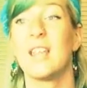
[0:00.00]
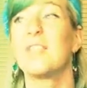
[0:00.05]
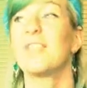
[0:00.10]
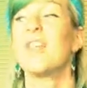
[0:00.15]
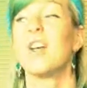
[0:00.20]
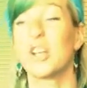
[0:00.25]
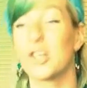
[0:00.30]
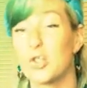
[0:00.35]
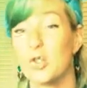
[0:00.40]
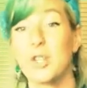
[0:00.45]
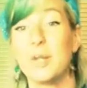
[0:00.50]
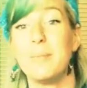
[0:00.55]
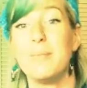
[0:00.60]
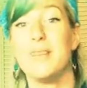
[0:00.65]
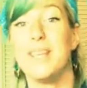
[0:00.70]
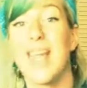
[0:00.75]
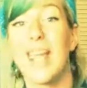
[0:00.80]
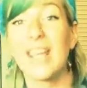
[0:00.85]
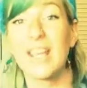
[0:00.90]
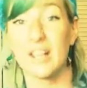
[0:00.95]
the extreme
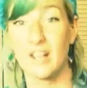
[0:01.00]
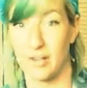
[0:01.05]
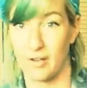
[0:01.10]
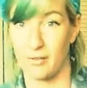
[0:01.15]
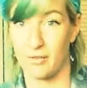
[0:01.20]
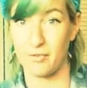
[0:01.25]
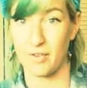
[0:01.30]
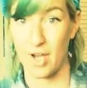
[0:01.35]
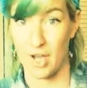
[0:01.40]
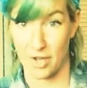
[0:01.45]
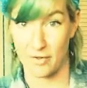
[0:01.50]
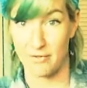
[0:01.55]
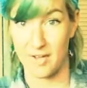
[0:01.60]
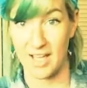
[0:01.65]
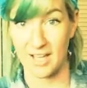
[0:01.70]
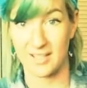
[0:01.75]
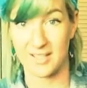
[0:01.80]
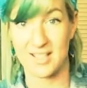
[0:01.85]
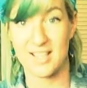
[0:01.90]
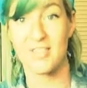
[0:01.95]
negative
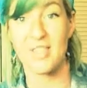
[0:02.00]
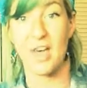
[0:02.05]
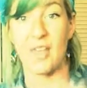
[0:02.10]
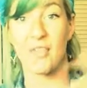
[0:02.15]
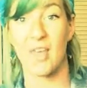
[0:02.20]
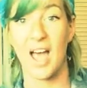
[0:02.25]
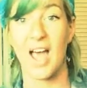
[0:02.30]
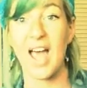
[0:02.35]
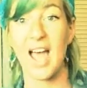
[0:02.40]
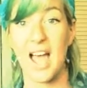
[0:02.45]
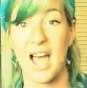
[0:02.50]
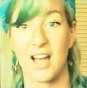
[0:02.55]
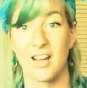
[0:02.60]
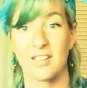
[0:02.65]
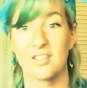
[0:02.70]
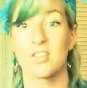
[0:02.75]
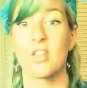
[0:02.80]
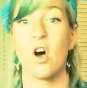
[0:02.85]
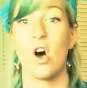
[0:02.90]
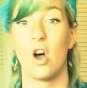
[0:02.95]
effects that
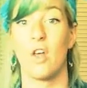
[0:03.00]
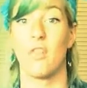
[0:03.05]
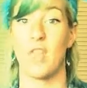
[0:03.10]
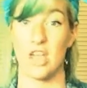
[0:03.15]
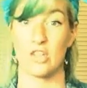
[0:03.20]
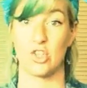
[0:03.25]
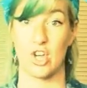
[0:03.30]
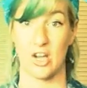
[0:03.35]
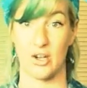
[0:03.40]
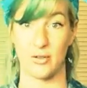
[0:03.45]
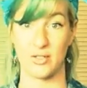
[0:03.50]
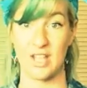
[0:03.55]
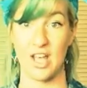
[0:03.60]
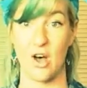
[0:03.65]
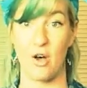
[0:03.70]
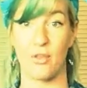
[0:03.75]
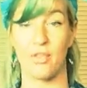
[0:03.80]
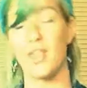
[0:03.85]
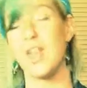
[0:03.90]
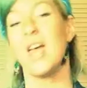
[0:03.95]
has on that child's
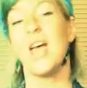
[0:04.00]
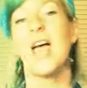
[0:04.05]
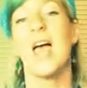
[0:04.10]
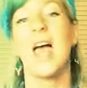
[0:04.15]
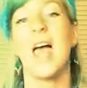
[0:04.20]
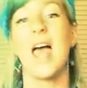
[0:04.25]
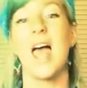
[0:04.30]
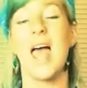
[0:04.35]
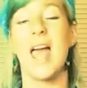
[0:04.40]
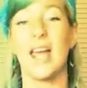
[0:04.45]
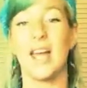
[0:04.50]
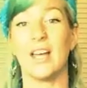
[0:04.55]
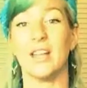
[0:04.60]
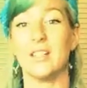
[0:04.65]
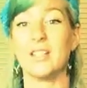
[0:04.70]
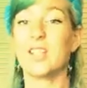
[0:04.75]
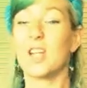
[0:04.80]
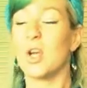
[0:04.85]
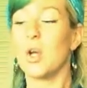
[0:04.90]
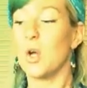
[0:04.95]
health.
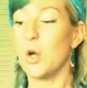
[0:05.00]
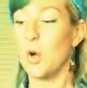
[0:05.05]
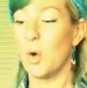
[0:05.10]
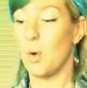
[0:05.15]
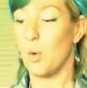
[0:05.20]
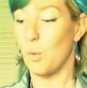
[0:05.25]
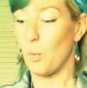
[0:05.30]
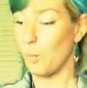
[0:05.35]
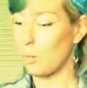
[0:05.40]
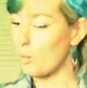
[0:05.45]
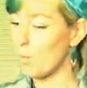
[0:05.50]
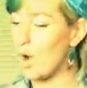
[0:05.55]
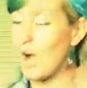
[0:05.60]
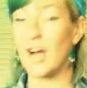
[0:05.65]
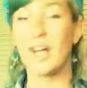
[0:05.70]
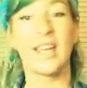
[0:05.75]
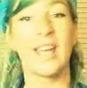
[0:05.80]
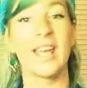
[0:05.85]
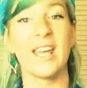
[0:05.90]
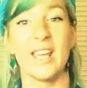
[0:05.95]
And
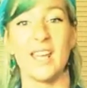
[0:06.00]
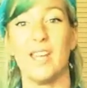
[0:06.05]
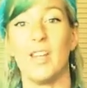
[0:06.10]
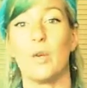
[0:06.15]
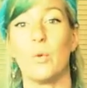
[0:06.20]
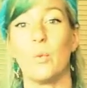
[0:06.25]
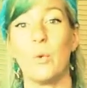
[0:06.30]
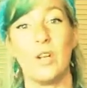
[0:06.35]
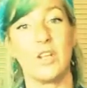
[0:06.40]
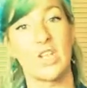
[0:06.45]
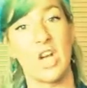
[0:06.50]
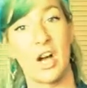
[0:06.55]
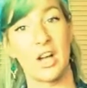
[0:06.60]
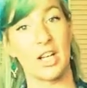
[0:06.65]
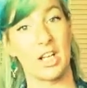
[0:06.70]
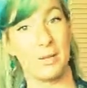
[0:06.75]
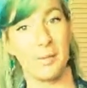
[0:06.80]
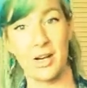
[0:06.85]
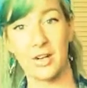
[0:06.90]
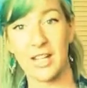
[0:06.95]
again, when
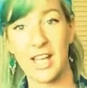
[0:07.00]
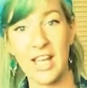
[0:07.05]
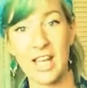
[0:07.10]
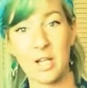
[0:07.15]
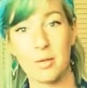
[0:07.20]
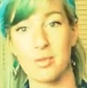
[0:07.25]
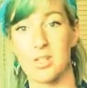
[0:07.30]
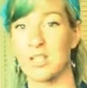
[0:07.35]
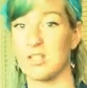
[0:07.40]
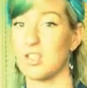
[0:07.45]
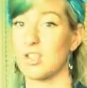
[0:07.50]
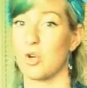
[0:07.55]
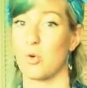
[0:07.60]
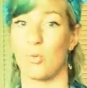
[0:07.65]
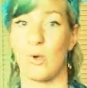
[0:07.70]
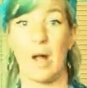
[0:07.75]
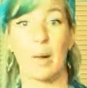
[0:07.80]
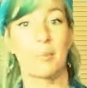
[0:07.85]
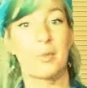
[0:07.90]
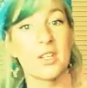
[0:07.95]
talking about cannabis, to
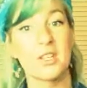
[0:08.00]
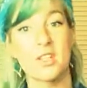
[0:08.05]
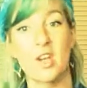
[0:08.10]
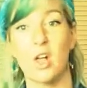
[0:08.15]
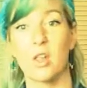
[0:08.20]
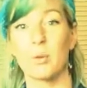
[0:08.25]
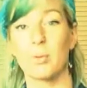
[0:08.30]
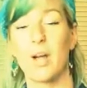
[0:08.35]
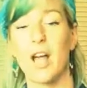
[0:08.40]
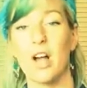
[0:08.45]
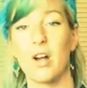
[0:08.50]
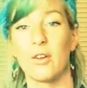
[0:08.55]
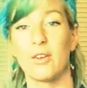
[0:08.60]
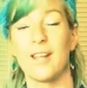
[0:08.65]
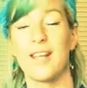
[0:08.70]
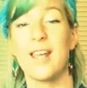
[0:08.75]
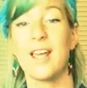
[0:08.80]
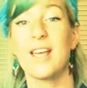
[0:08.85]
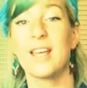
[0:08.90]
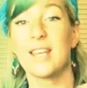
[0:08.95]
wrap this all around,
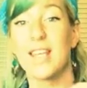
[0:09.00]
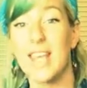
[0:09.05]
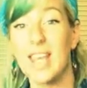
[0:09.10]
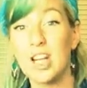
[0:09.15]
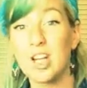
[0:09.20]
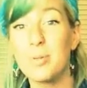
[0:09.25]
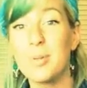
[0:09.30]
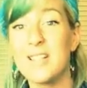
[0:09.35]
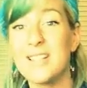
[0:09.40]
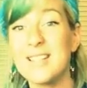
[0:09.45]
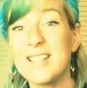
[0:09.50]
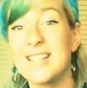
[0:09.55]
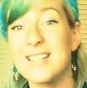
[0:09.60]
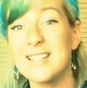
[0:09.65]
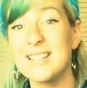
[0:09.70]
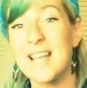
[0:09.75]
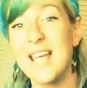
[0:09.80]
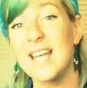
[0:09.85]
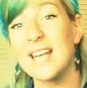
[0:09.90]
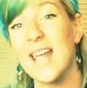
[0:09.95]
cannabis
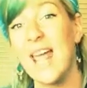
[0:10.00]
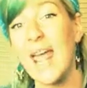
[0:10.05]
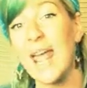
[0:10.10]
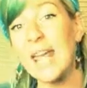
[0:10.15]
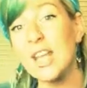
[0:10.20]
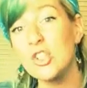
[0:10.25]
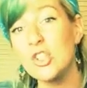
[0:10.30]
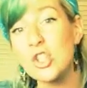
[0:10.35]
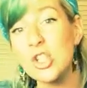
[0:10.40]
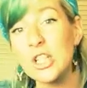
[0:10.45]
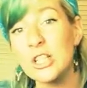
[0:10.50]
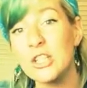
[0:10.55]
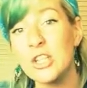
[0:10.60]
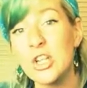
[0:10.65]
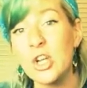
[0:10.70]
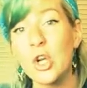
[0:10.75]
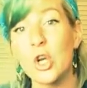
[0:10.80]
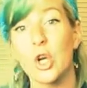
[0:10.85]
is an ancient